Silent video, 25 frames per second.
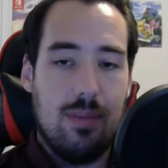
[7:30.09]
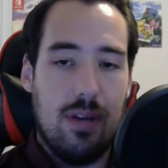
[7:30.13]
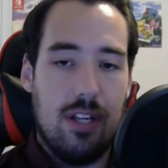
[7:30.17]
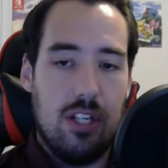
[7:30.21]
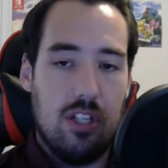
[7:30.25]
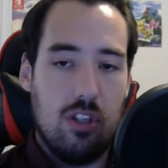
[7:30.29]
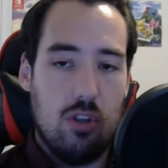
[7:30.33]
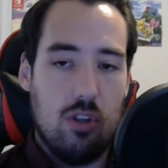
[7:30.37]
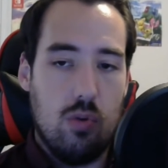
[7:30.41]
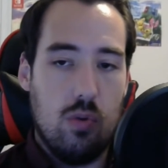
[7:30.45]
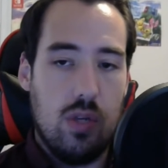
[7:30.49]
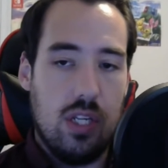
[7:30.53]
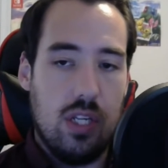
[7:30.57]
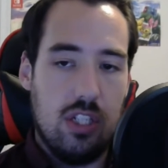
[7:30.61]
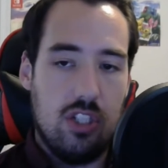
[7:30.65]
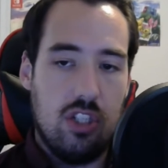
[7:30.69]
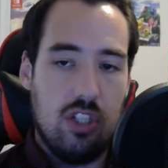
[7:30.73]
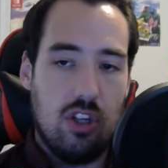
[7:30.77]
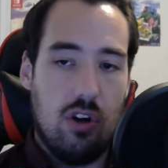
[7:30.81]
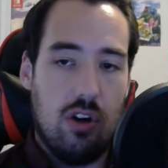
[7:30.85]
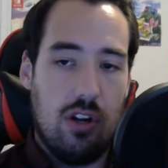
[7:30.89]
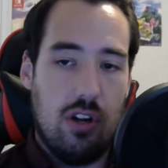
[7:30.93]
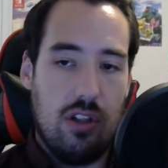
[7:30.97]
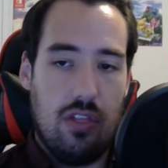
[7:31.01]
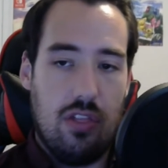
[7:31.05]
by doing
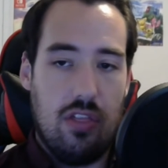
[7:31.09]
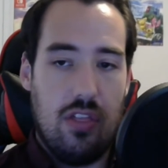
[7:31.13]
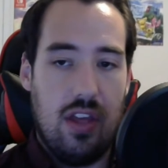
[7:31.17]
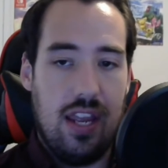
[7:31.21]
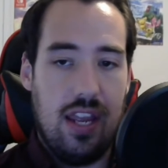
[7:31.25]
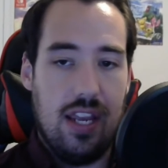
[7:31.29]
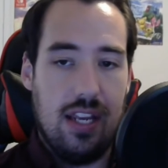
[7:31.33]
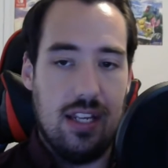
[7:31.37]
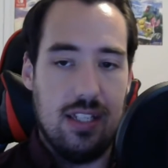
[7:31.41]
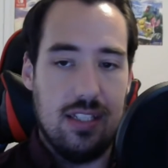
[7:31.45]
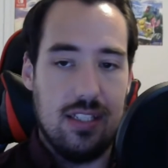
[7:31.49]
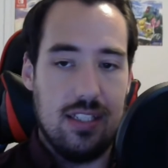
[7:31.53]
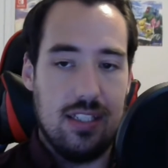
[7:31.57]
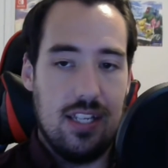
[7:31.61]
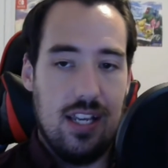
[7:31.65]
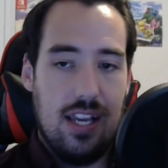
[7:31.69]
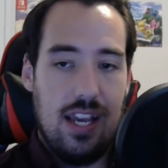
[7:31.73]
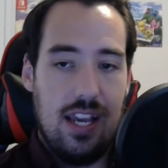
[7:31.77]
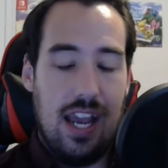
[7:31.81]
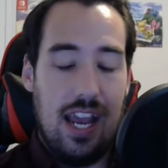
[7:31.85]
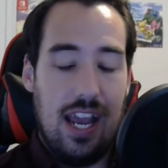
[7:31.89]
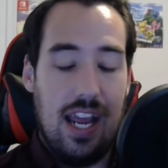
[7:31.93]
certain things.